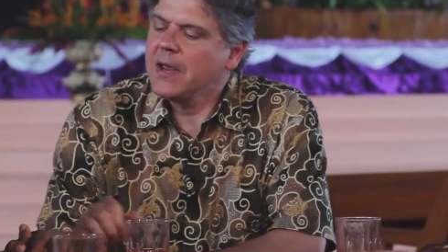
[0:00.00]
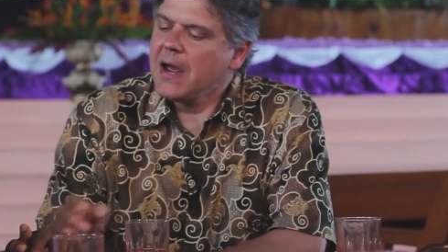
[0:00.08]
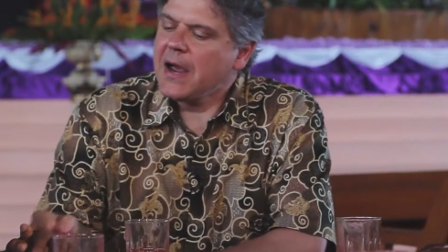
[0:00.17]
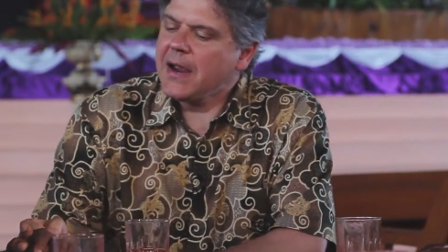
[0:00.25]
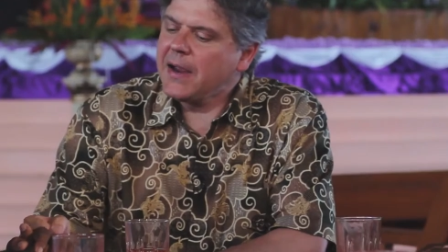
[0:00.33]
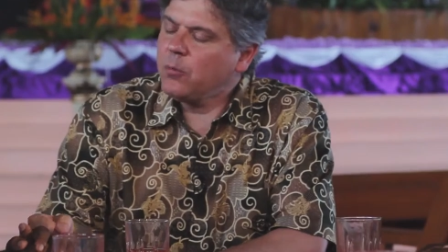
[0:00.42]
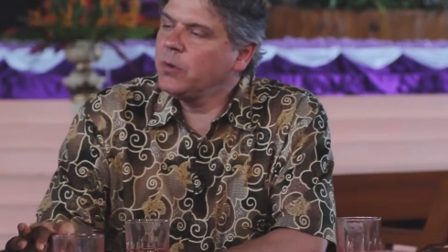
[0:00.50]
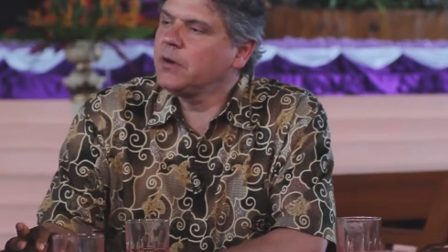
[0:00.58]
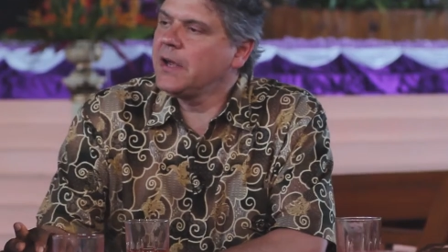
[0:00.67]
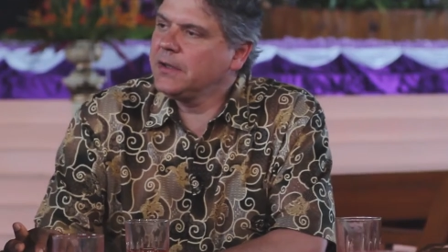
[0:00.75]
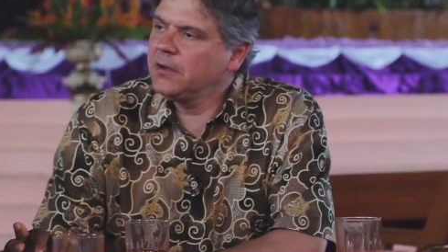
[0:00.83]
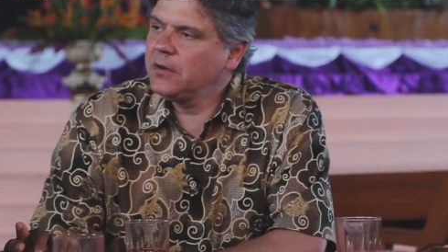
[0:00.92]
I, I, would
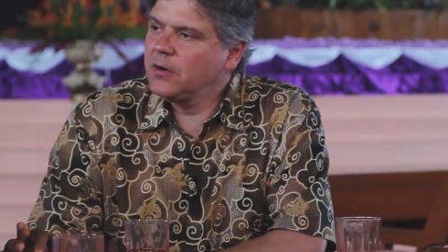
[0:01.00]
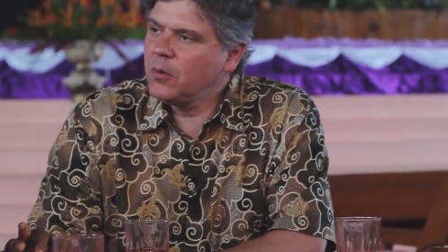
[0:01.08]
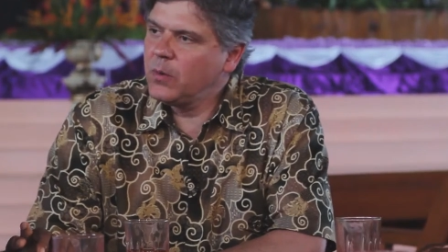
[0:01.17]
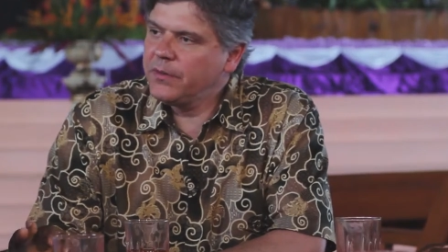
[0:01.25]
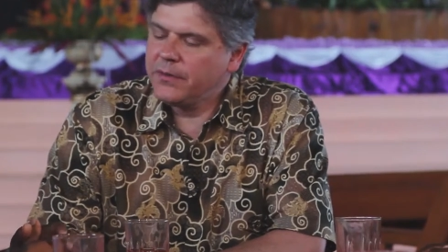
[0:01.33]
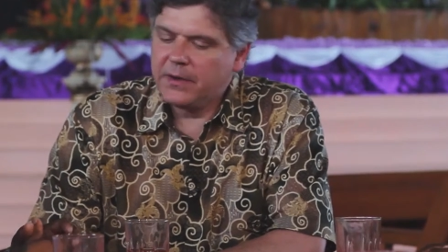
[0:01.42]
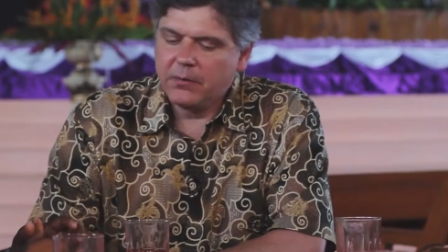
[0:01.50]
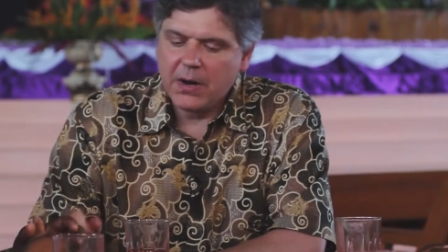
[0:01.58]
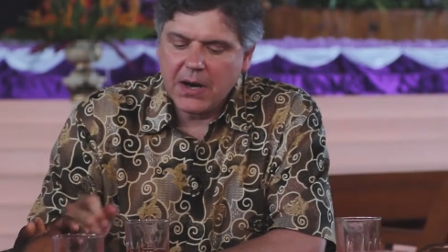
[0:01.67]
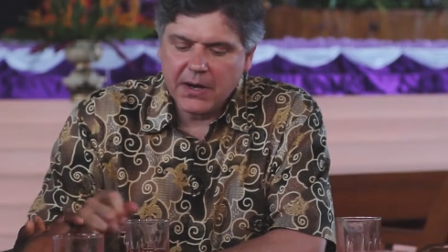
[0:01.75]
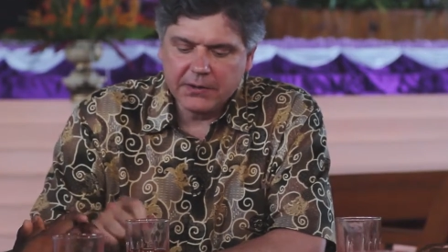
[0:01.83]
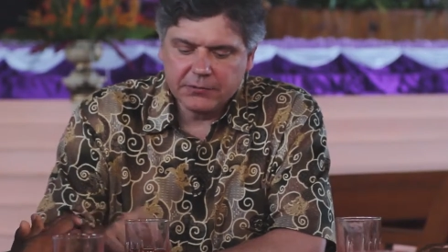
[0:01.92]
like you to know one thing,
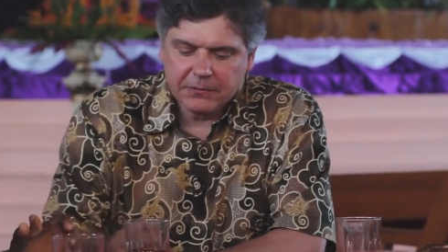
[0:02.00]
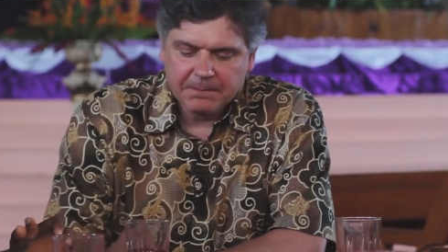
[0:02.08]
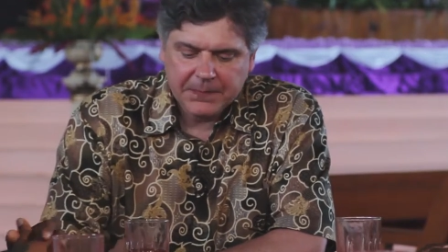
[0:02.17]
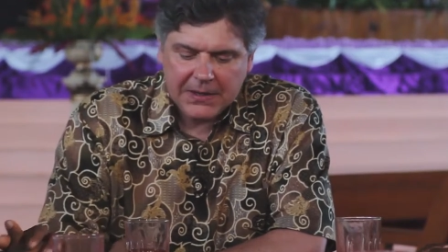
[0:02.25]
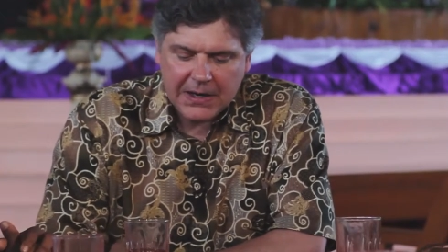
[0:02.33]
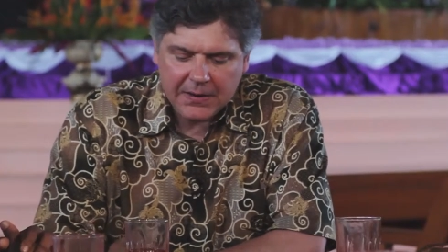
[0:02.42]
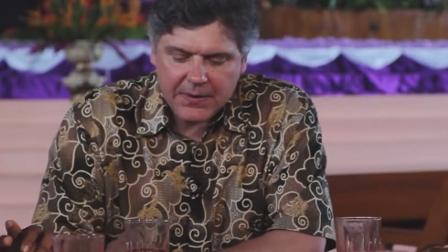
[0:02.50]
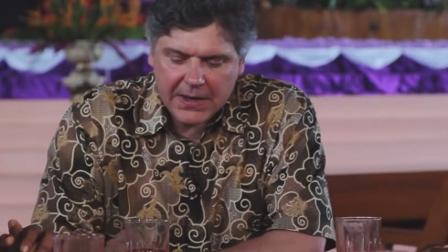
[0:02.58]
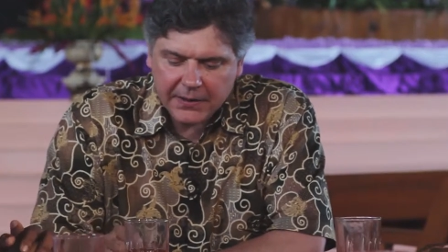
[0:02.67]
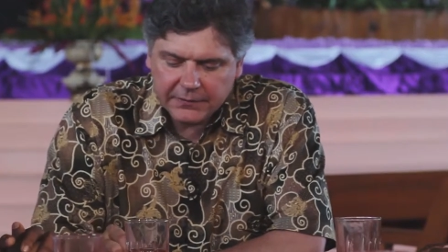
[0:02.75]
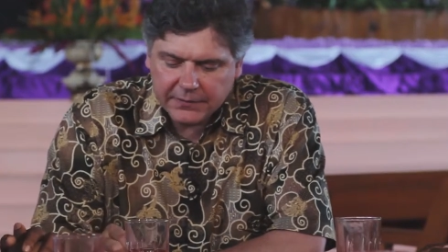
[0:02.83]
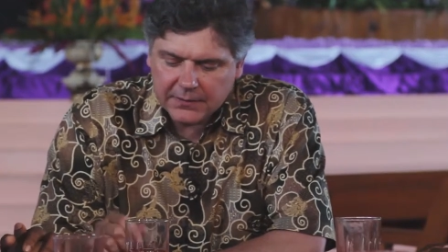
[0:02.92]
Raj, and that
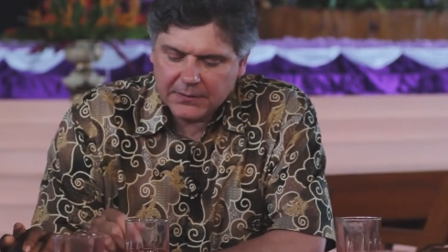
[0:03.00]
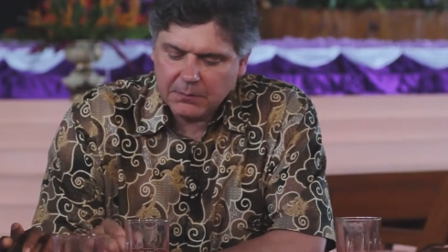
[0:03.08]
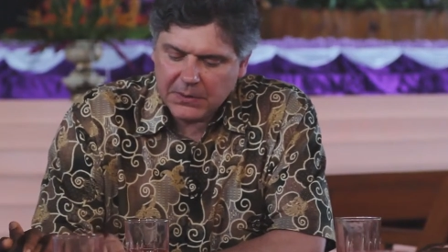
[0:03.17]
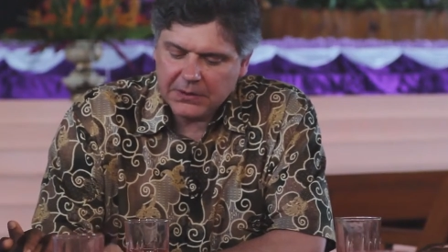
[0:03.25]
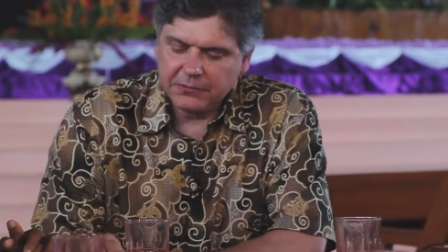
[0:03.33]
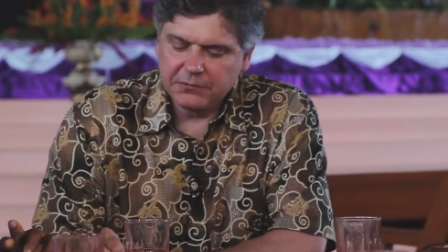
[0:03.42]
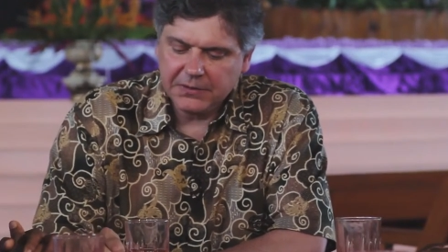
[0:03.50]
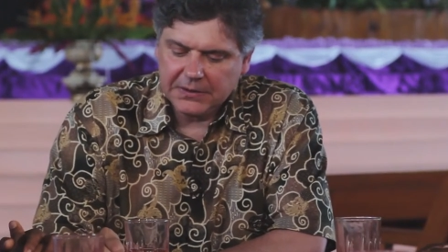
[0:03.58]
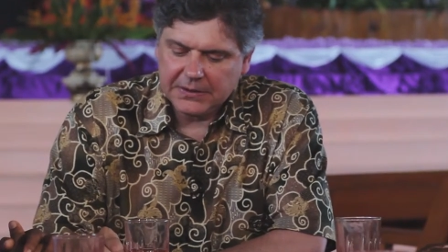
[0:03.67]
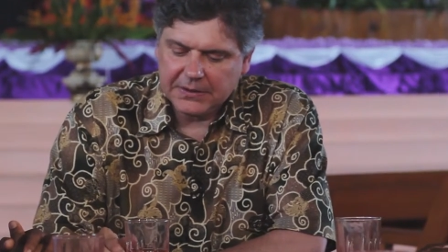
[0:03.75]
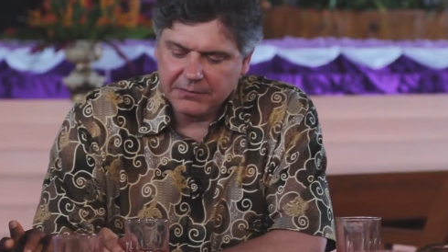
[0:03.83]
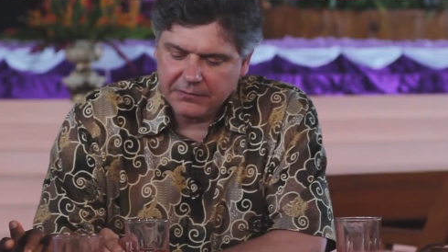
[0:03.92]
is that the ministry
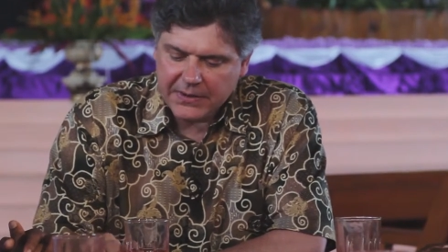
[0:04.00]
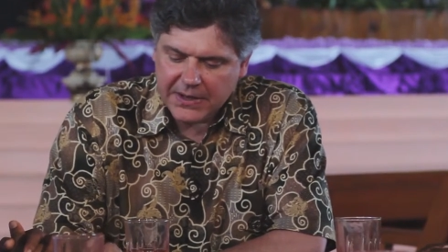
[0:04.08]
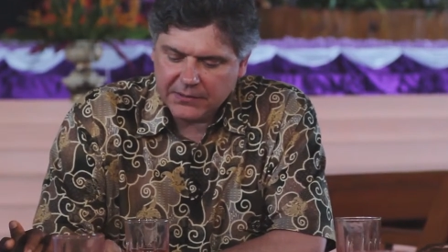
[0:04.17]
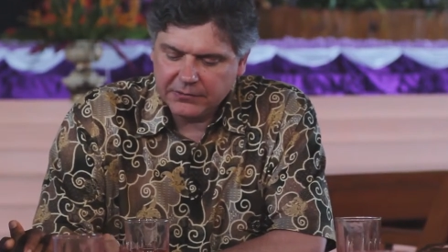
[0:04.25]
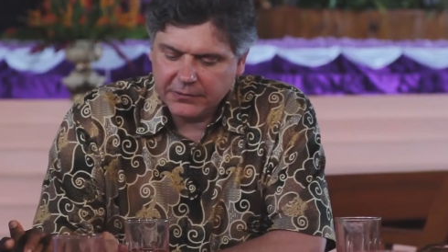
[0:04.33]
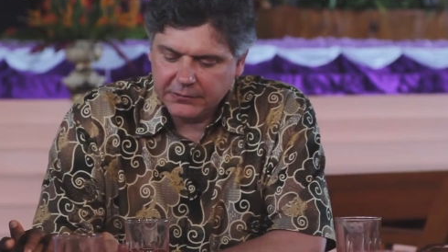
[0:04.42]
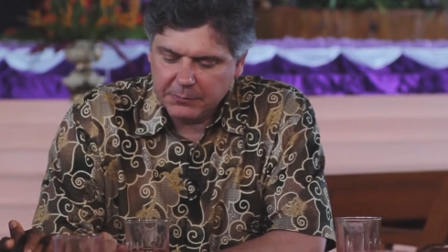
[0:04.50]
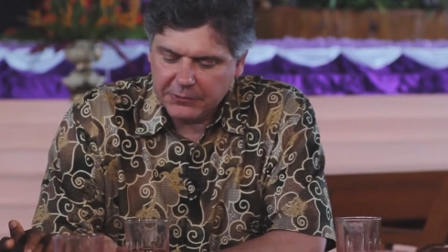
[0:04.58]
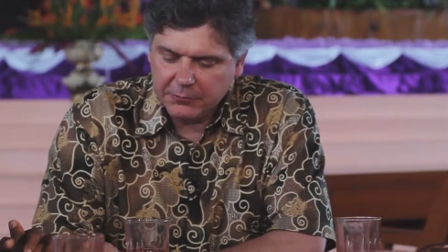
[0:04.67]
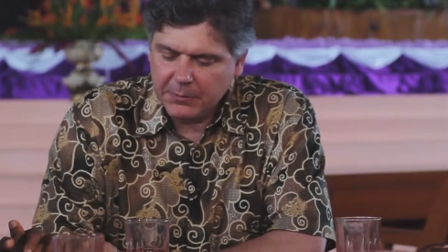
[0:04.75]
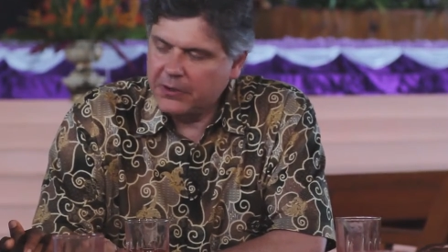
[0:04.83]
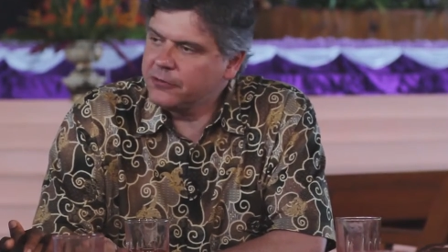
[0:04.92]
of Evangelism
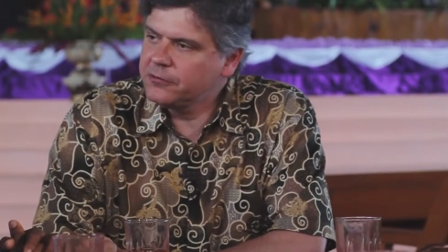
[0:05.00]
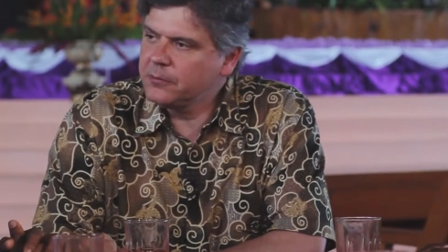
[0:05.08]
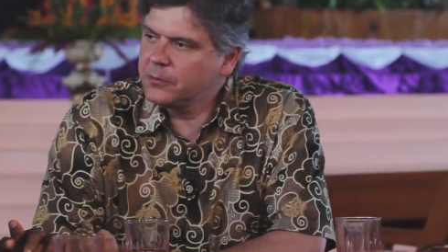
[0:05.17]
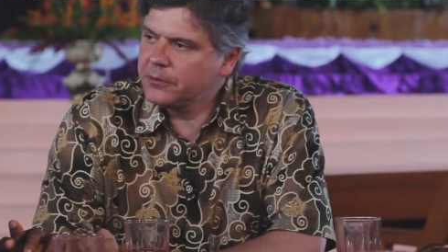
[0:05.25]
Explosion